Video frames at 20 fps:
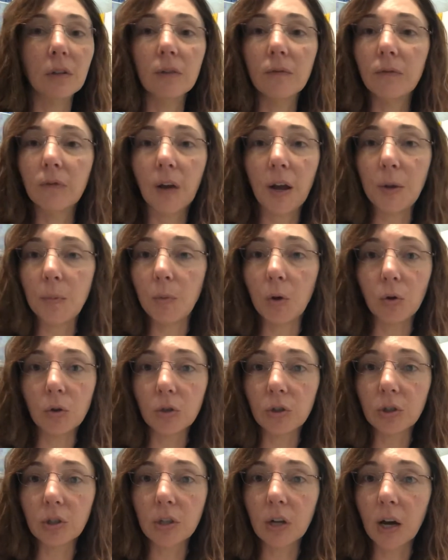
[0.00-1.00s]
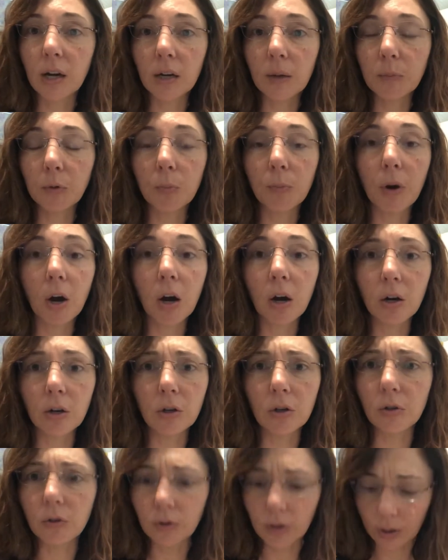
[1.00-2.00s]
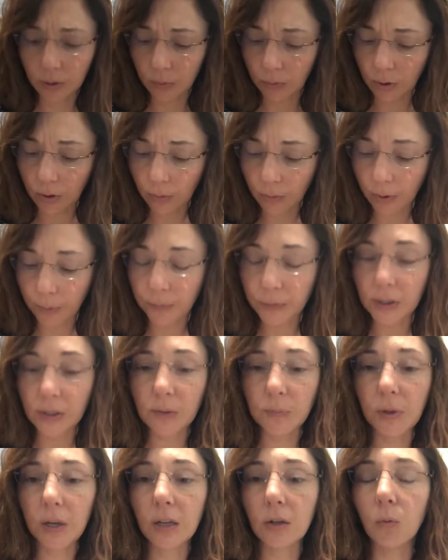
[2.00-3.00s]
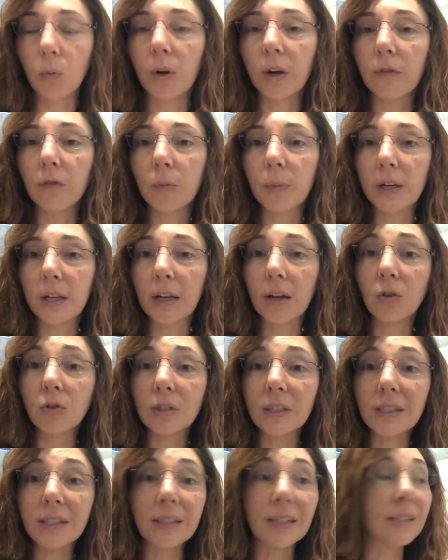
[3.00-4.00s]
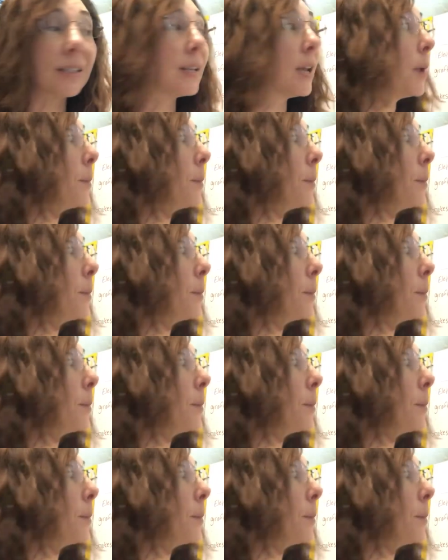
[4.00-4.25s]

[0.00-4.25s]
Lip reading: fine motor's not up to par or up to speed to where everybody else's is,